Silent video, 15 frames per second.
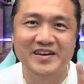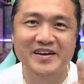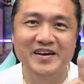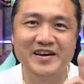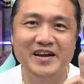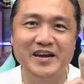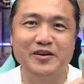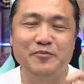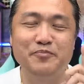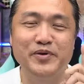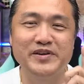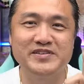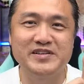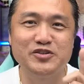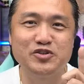Ahead of
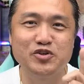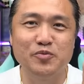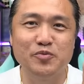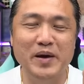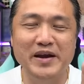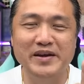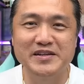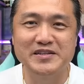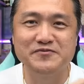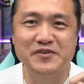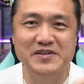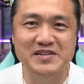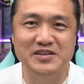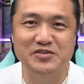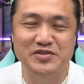President Joe Biden's
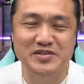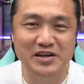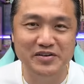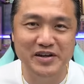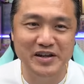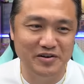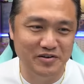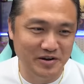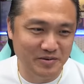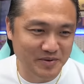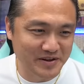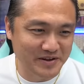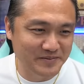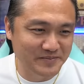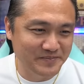visit to Saudi
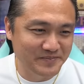Arabia.